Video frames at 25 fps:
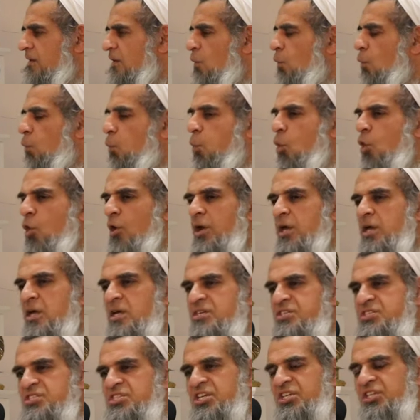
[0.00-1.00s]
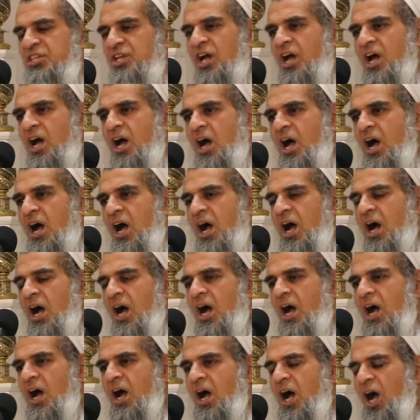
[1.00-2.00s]
What is it
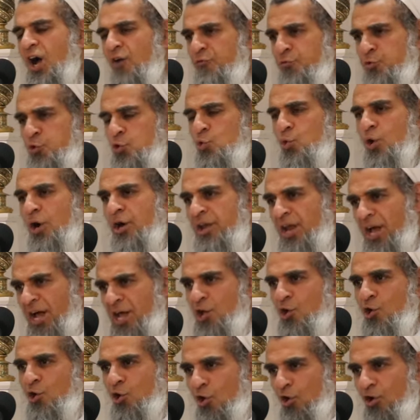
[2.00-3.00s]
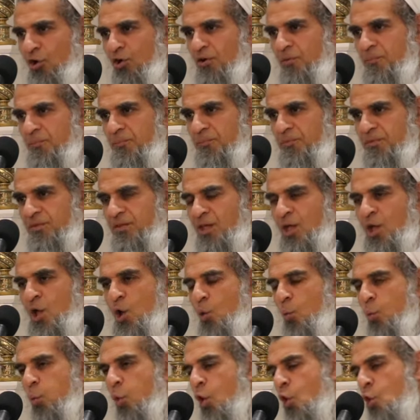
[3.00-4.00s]
have you and I got?
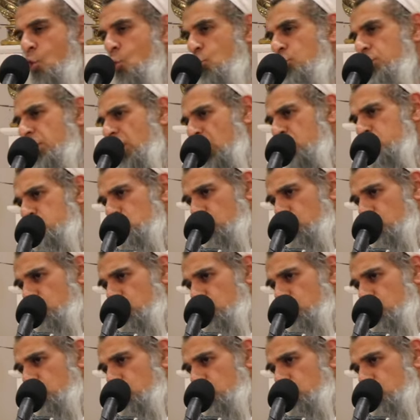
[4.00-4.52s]
What good are